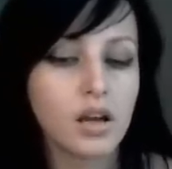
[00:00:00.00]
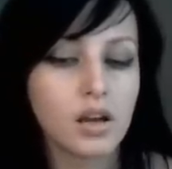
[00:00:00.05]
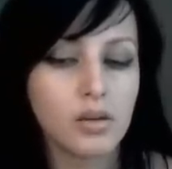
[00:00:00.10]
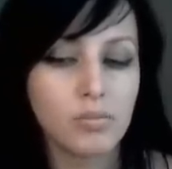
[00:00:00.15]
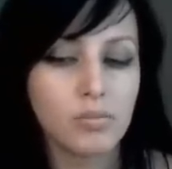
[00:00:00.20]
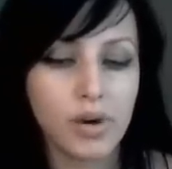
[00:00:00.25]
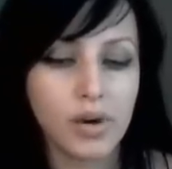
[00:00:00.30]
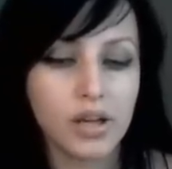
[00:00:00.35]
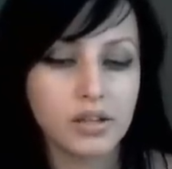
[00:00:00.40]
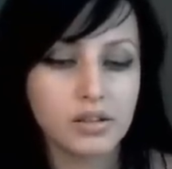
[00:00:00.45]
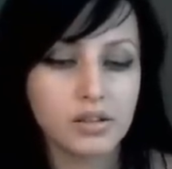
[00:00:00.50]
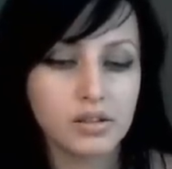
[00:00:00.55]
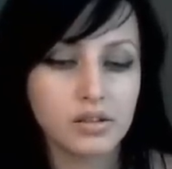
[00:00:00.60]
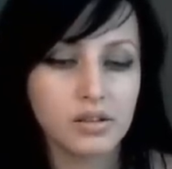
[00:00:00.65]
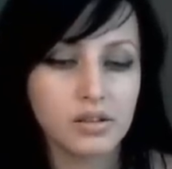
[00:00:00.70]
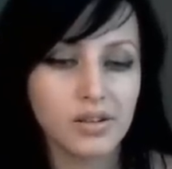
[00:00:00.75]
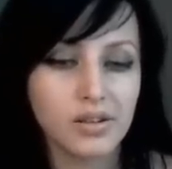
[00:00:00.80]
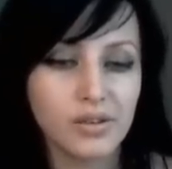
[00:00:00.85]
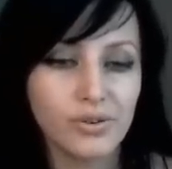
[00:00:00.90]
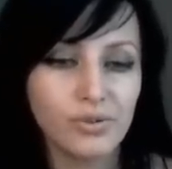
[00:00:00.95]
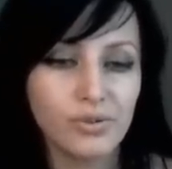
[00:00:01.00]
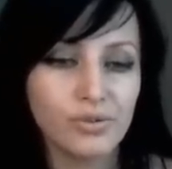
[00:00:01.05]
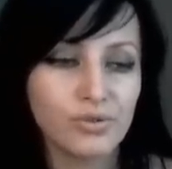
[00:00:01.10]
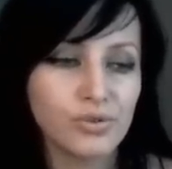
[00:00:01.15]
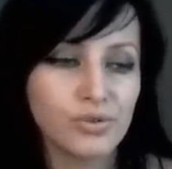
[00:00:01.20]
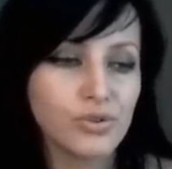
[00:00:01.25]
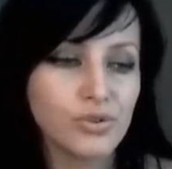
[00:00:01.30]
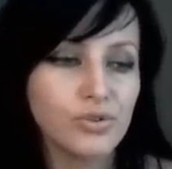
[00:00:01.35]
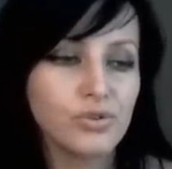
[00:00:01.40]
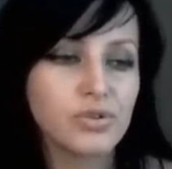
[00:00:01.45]
But
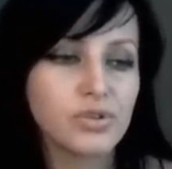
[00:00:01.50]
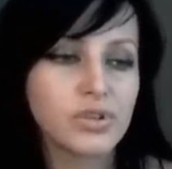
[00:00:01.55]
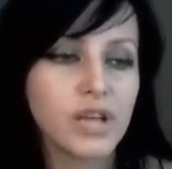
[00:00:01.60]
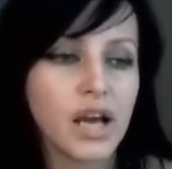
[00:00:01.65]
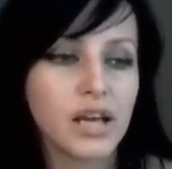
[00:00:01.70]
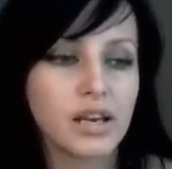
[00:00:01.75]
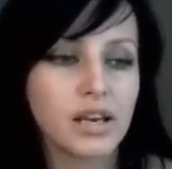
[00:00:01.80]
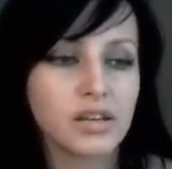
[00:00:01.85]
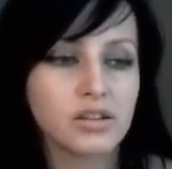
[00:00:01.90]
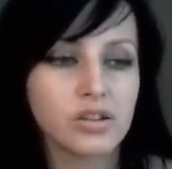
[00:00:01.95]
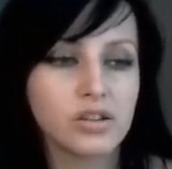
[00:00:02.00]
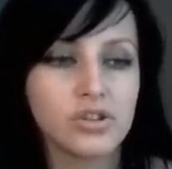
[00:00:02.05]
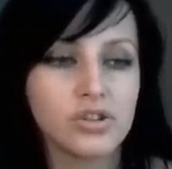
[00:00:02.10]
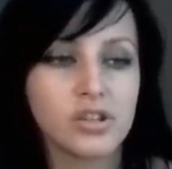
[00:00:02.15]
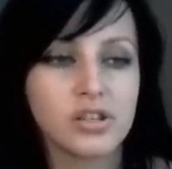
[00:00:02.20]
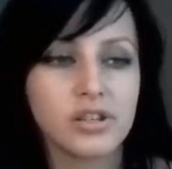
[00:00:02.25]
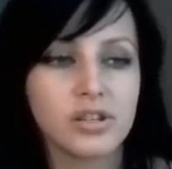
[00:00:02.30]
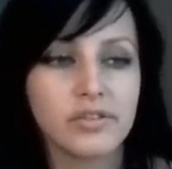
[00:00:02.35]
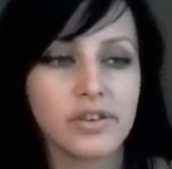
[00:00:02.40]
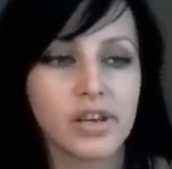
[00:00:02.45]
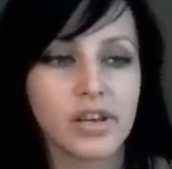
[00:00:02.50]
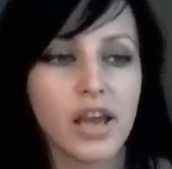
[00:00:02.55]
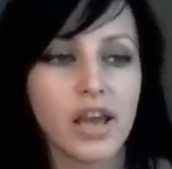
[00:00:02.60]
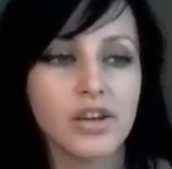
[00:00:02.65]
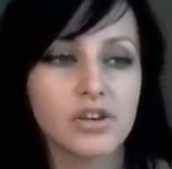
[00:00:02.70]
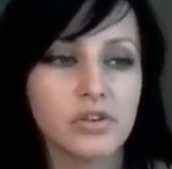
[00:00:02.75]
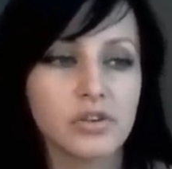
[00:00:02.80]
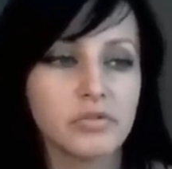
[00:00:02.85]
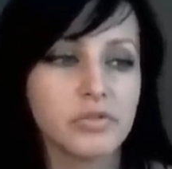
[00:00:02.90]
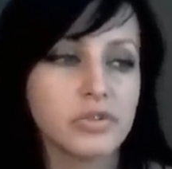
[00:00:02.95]
use that as a
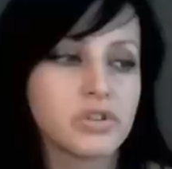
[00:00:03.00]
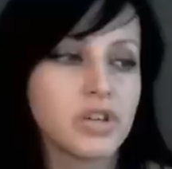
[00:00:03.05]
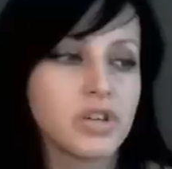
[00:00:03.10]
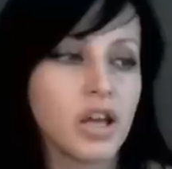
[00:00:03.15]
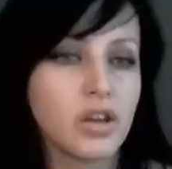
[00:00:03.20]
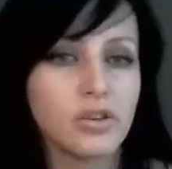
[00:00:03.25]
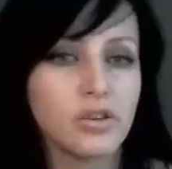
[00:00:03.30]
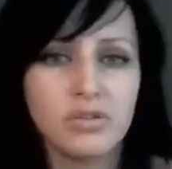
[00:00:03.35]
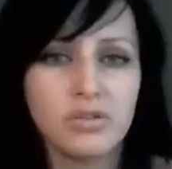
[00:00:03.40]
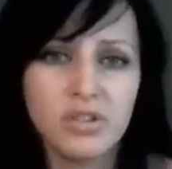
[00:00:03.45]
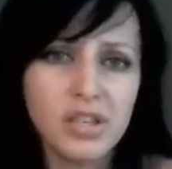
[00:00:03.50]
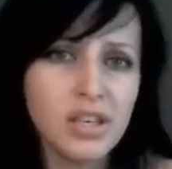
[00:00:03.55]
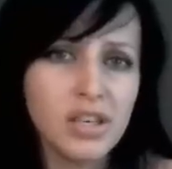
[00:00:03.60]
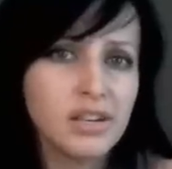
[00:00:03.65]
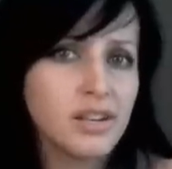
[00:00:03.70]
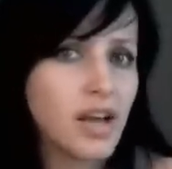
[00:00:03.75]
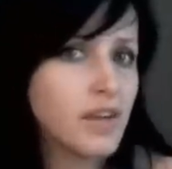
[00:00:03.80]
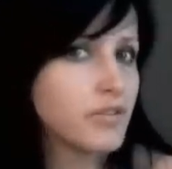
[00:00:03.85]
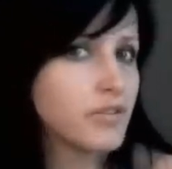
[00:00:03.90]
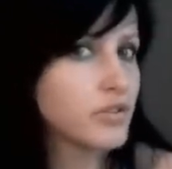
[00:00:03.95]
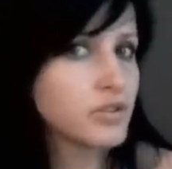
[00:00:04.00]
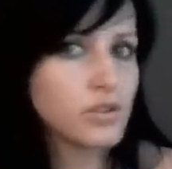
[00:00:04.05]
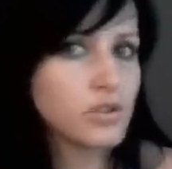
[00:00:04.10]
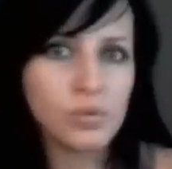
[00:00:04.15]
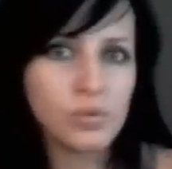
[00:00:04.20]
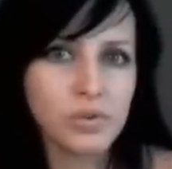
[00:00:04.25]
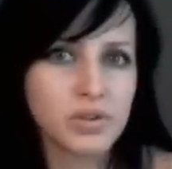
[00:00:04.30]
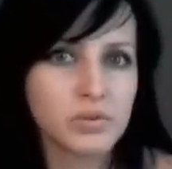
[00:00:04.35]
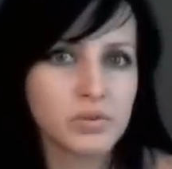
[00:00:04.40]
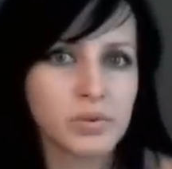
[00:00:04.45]
justification for saying, you see, life is
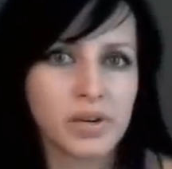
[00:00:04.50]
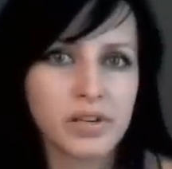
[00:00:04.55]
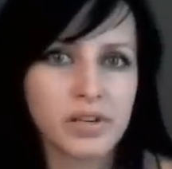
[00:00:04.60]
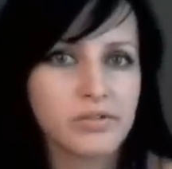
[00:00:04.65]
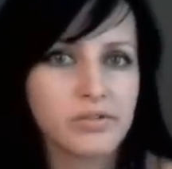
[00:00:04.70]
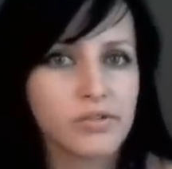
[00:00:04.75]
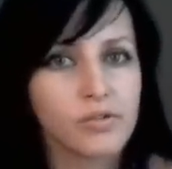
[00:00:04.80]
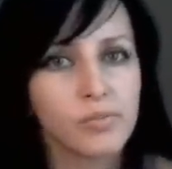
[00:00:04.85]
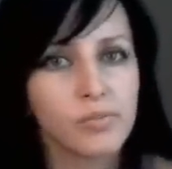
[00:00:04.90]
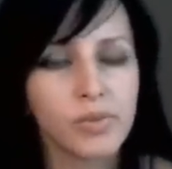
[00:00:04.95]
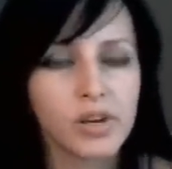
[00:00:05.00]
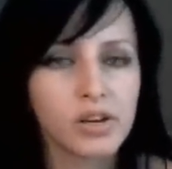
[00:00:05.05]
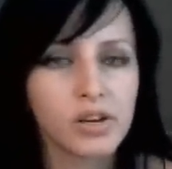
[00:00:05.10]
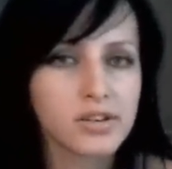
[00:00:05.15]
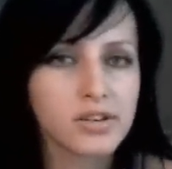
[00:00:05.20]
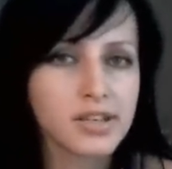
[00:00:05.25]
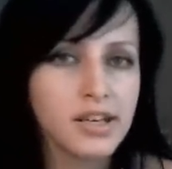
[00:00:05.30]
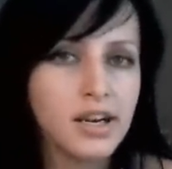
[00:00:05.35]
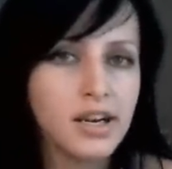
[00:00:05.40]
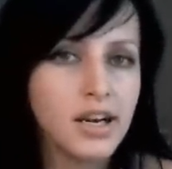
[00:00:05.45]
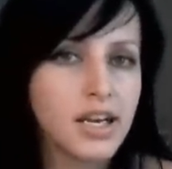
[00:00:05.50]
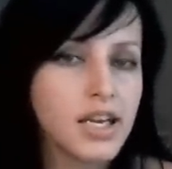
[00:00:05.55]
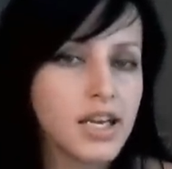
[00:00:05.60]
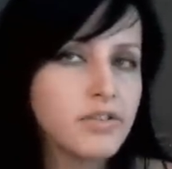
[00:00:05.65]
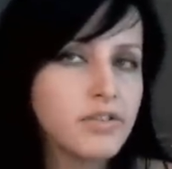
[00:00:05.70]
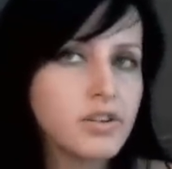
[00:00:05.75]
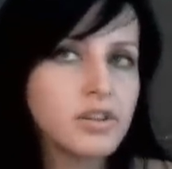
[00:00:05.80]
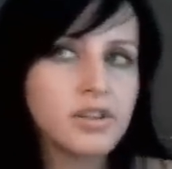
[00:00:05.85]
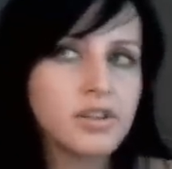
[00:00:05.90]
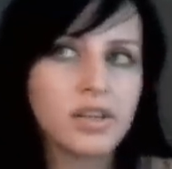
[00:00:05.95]
always wonderful because
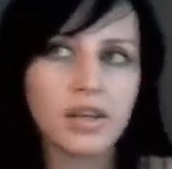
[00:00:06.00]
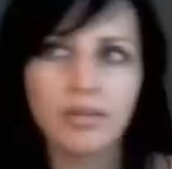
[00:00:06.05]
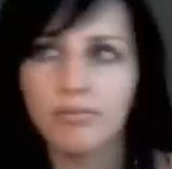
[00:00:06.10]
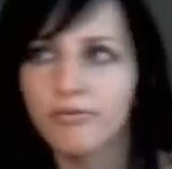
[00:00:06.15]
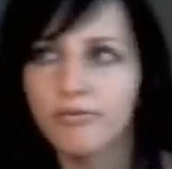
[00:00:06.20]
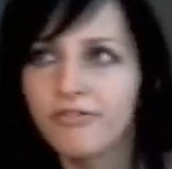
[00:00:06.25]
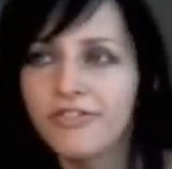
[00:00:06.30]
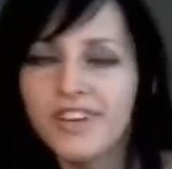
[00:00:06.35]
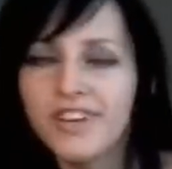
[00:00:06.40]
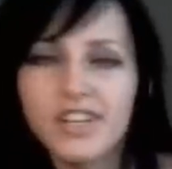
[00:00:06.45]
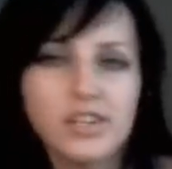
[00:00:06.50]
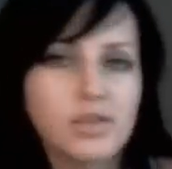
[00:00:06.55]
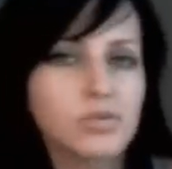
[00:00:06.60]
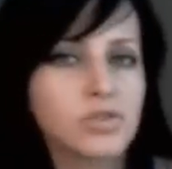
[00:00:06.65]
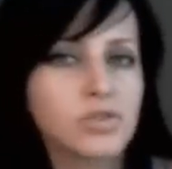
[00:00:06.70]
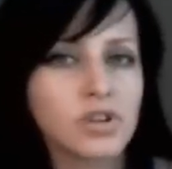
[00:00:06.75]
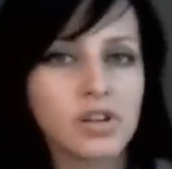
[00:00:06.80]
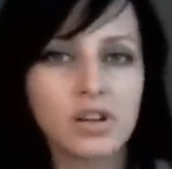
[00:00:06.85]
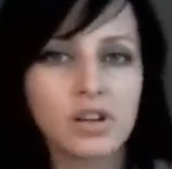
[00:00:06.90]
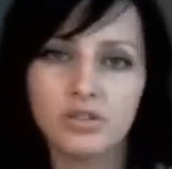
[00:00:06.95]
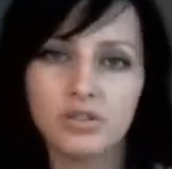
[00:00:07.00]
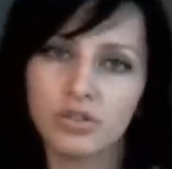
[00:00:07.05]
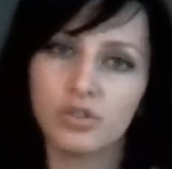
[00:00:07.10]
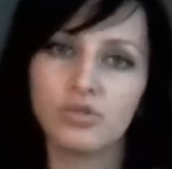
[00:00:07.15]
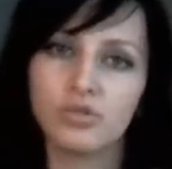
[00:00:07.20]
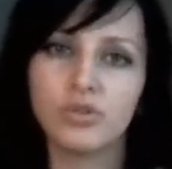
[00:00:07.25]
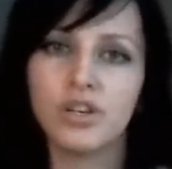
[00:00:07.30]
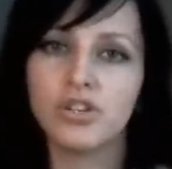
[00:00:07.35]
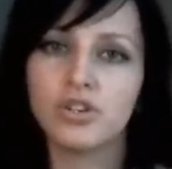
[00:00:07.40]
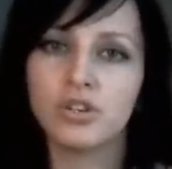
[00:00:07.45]
even the victims in
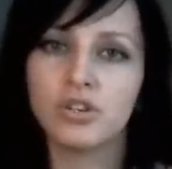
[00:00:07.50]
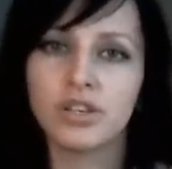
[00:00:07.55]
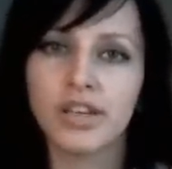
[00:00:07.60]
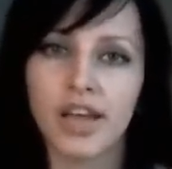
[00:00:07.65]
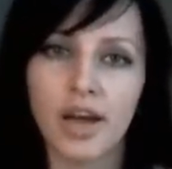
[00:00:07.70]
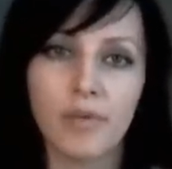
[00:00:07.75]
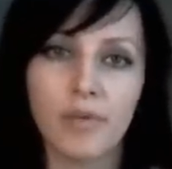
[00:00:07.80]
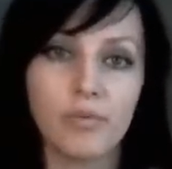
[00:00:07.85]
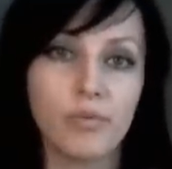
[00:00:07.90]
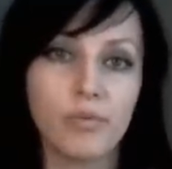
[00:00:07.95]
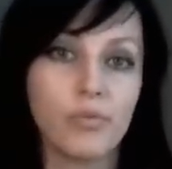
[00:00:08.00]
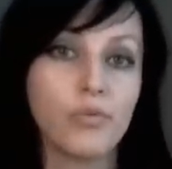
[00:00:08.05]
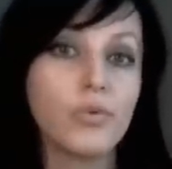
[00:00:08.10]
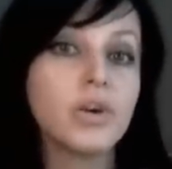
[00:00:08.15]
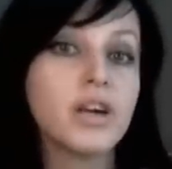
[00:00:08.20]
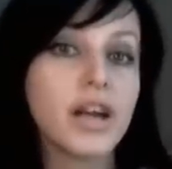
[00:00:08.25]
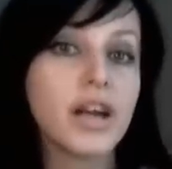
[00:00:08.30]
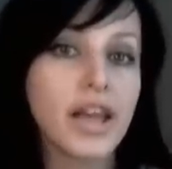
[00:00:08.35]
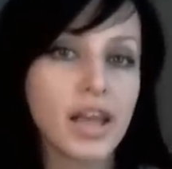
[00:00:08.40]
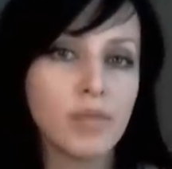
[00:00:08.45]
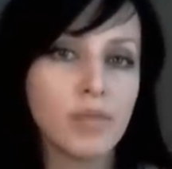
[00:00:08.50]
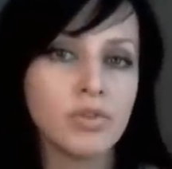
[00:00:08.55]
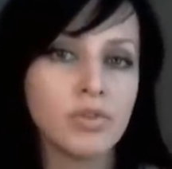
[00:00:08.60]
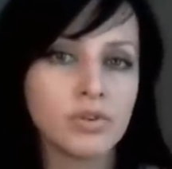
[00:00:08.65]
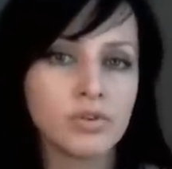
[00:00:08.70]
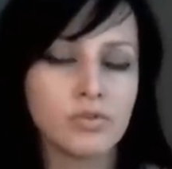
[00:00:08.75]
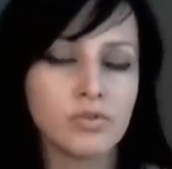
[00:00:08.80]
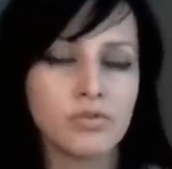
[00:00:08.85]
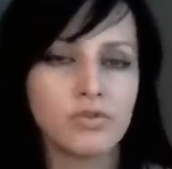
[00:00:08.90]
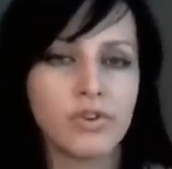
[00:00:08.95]
concentration camp were able
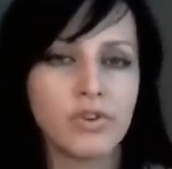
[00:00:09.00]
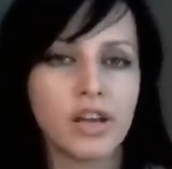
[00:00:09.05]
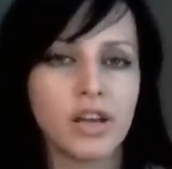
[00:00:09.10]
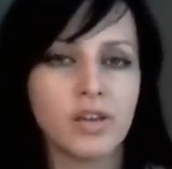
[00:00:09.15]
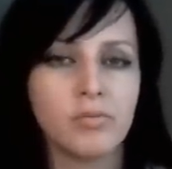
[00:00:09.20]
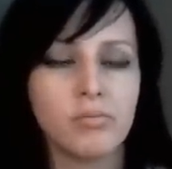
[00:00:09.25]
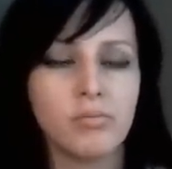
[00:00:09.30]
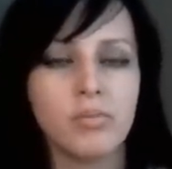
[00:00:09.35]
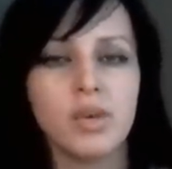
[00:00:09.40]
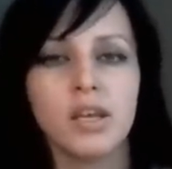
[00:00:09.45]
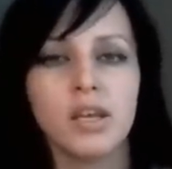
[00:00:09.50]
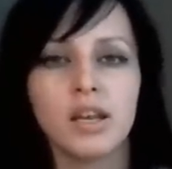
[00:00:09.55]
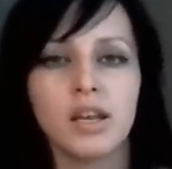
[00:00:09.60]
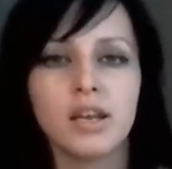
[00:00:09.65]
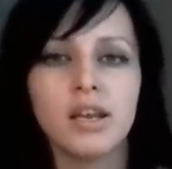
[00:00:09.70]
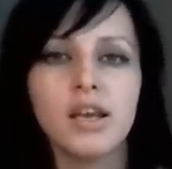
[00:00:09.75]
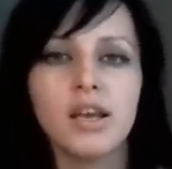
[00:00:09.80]
to find meaning